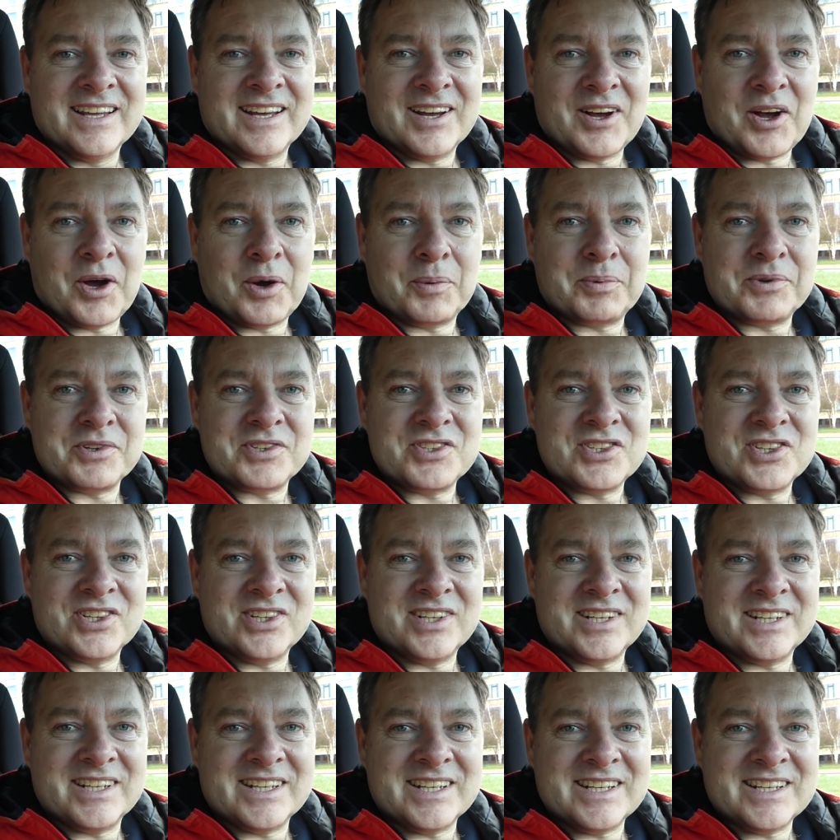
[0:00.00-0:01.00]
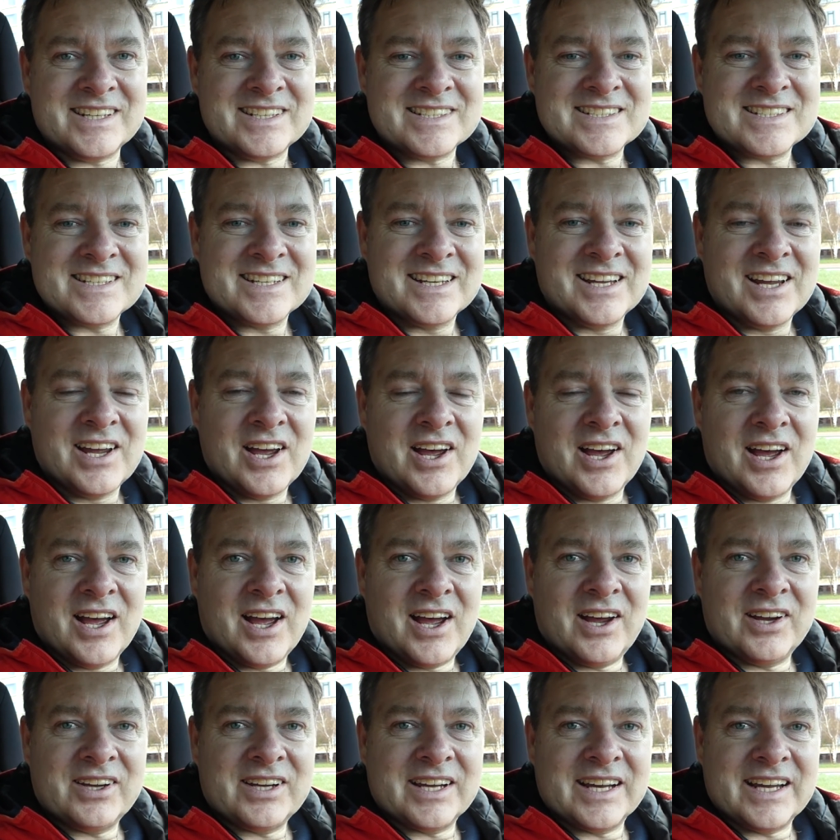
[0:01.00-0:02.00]
opportunities.
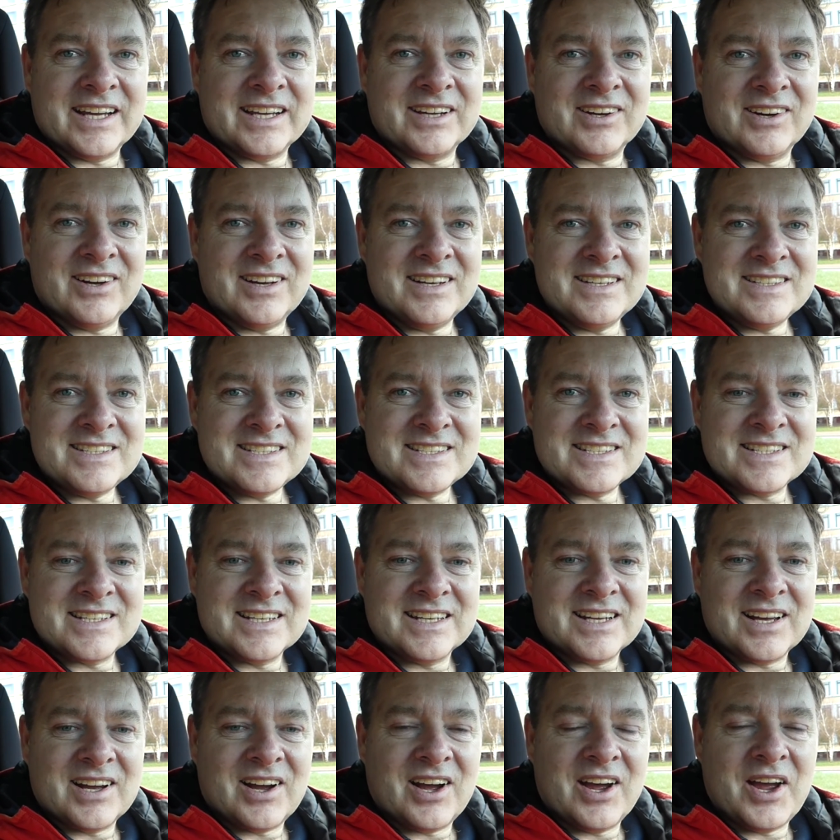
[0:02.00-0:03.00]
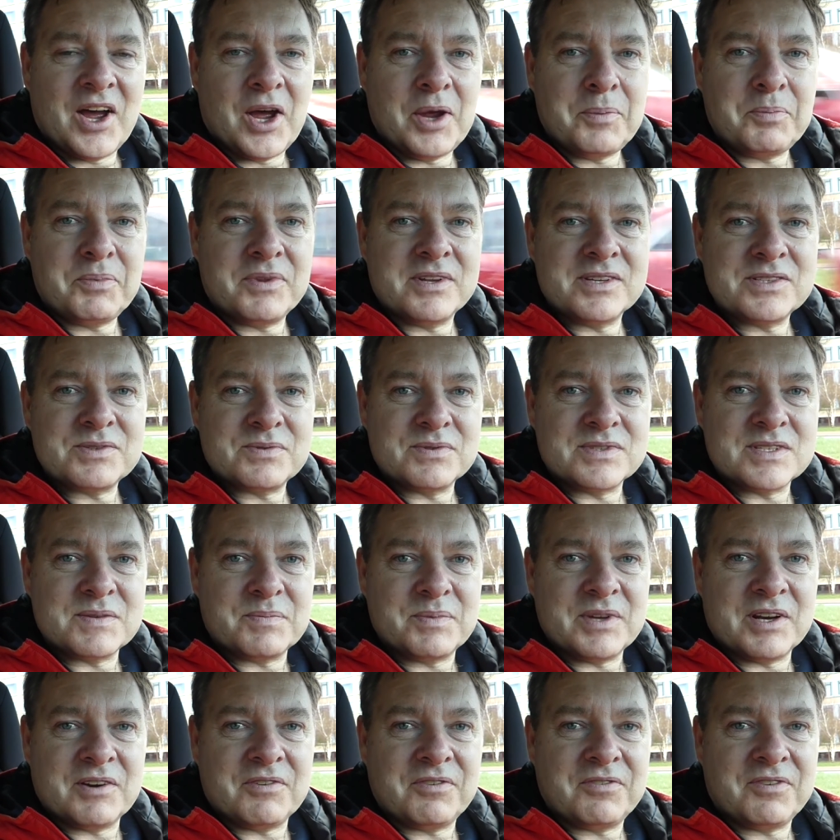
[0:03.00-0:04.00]
Okay guys, I hope this was a
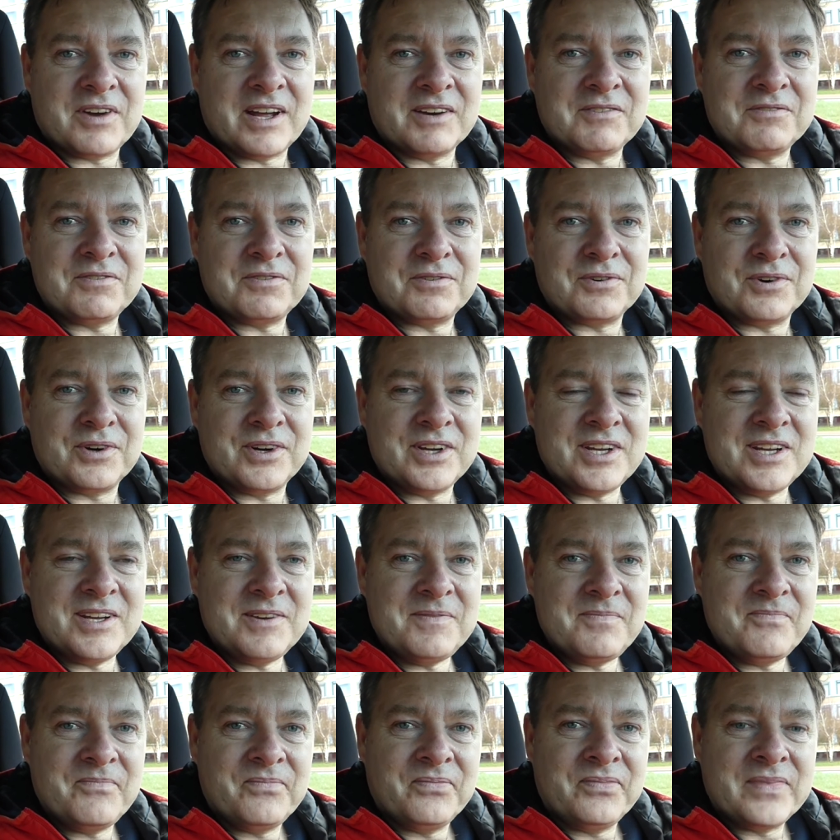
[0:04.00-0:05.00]
bit of fun for you,